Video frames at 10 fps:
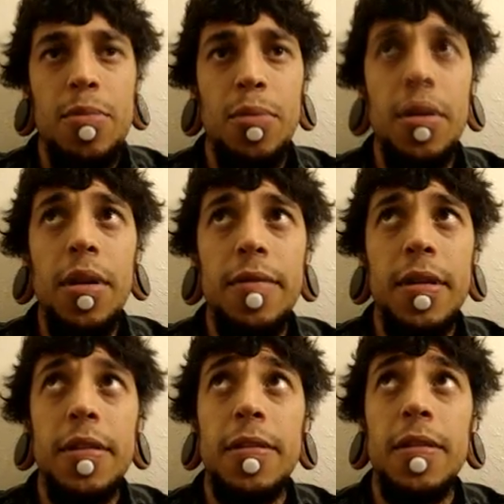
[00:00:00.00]

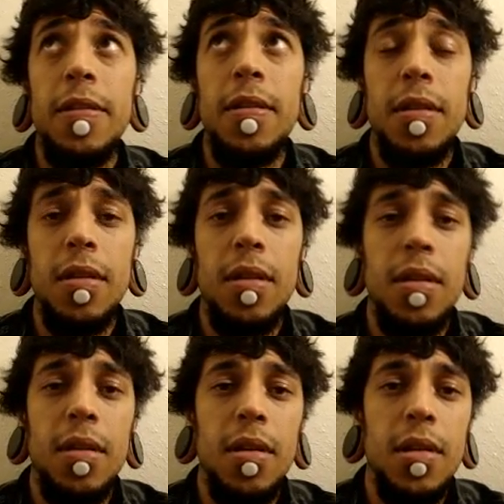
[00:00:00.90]
previous
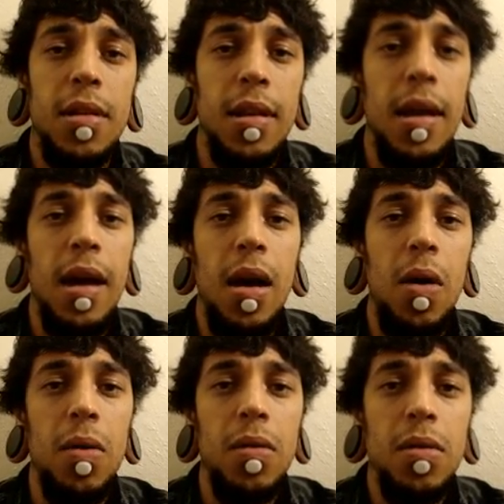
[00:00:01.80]
to
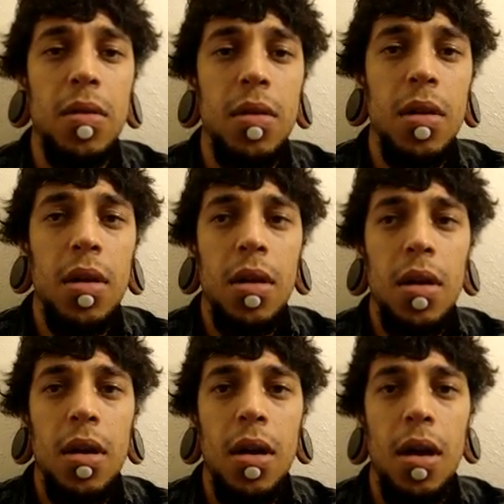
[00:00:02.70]
now,
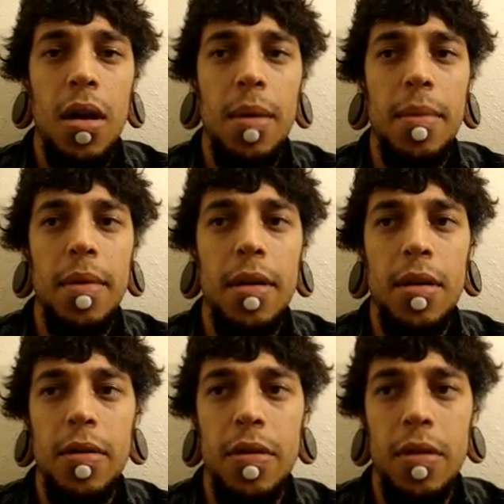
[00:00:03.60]

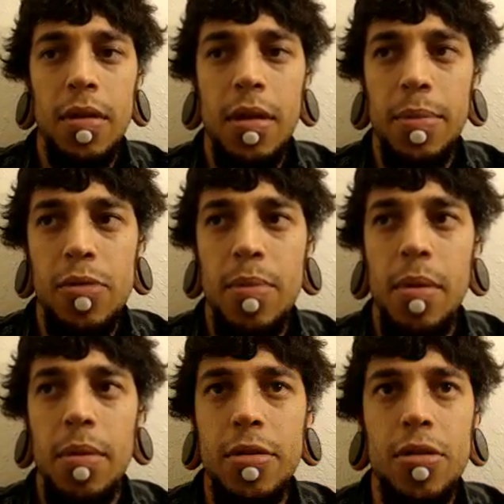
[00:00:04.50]
the lip is
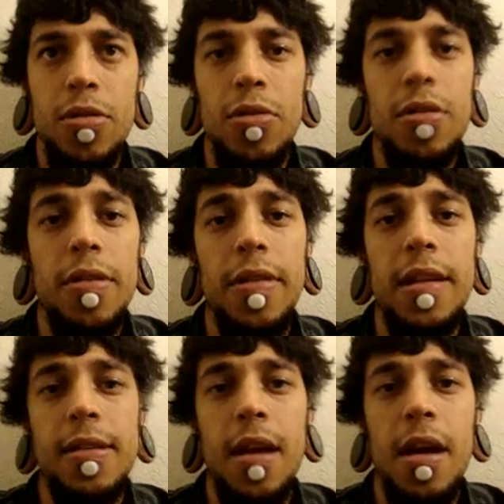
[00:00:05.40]
probably just used to
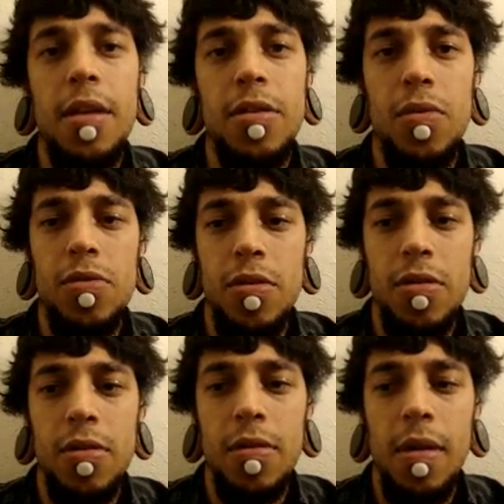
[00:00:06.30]
that size. It was
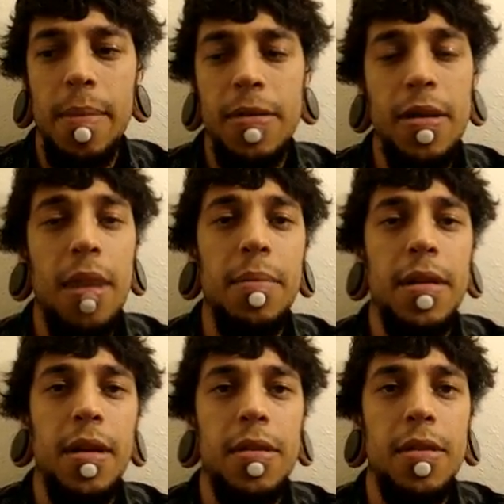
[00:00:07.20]
just upset
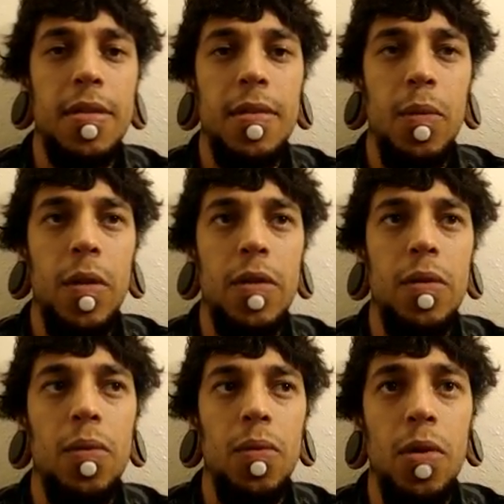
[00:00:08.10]
because it wasn't
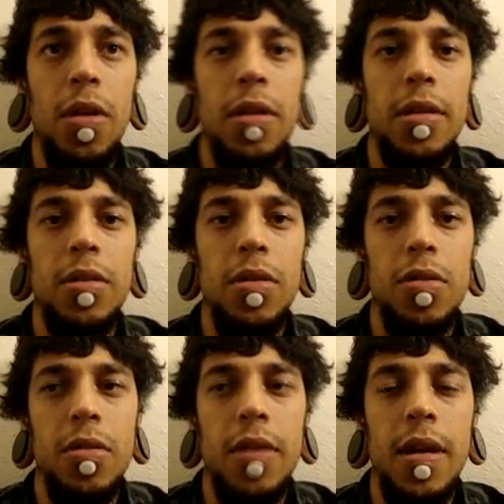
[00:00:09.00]
really
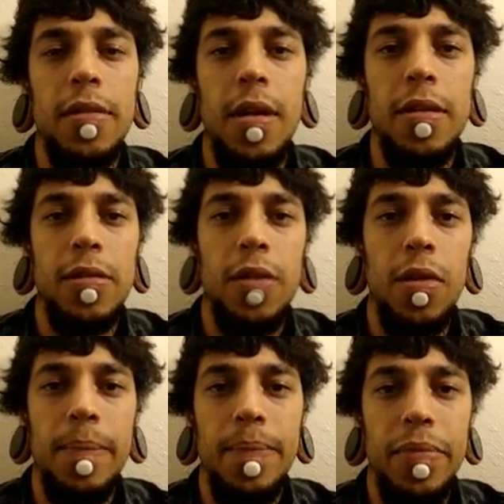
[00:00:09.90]
used to that size,
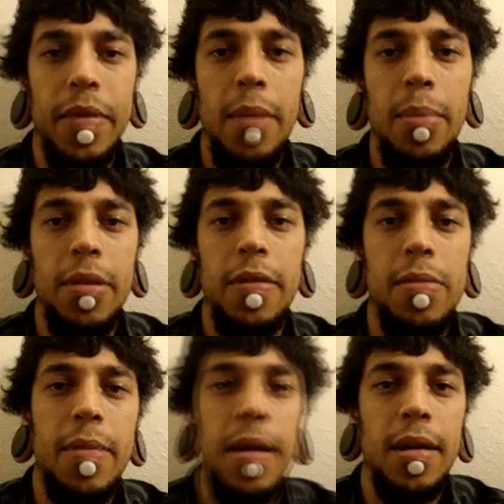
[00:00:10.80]
so now putting this
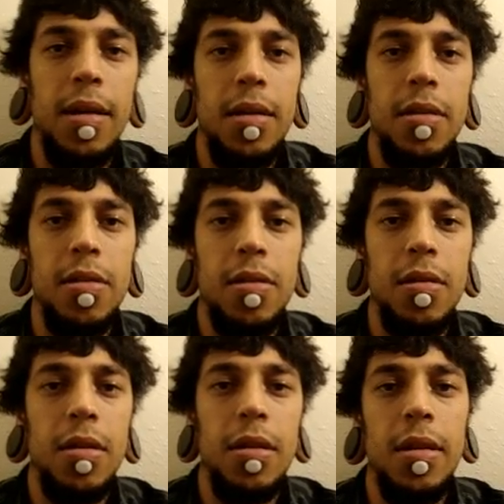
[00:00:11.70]
back in, it's
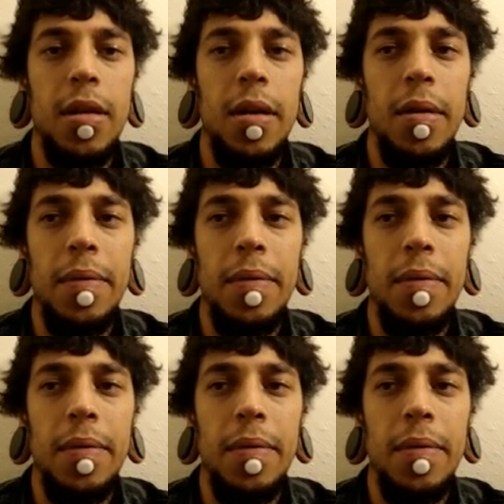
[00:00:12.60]
good to go.